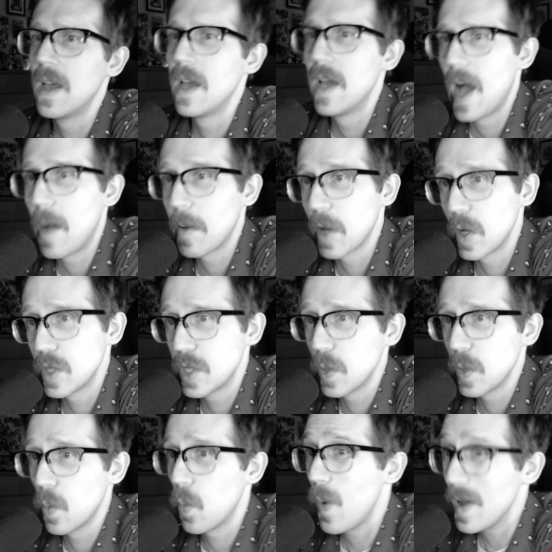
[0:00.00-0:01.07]
Hamaguchi
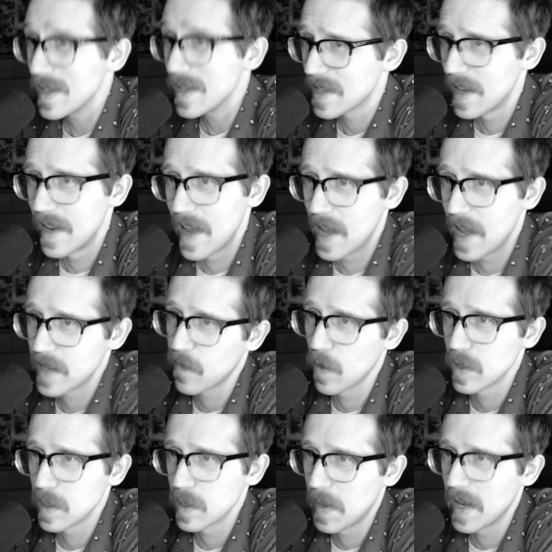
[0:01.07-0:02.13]
was then asked for
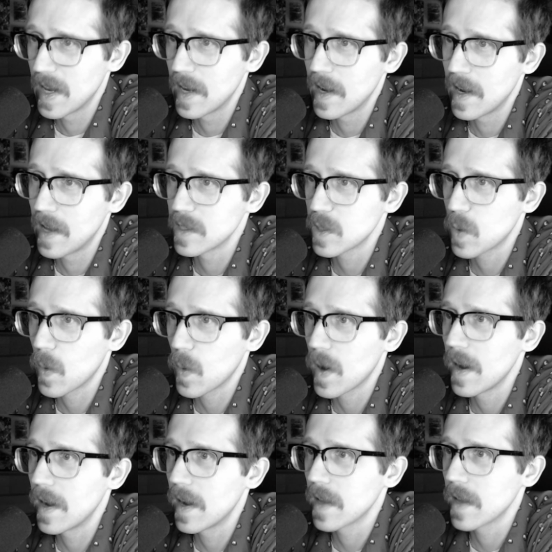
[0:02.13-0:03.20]
his opinion on
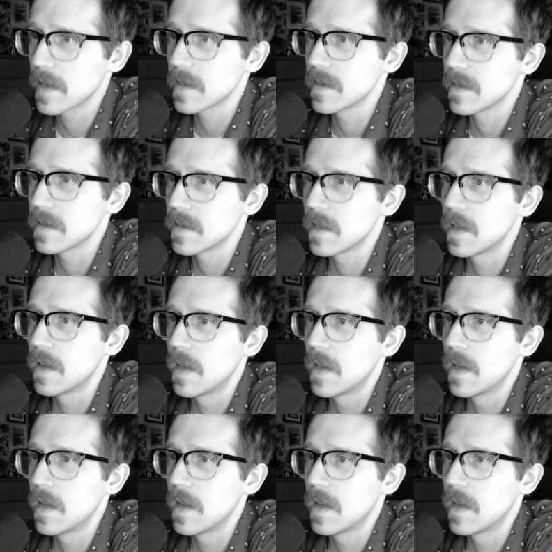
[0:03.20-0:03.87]
Square Enix's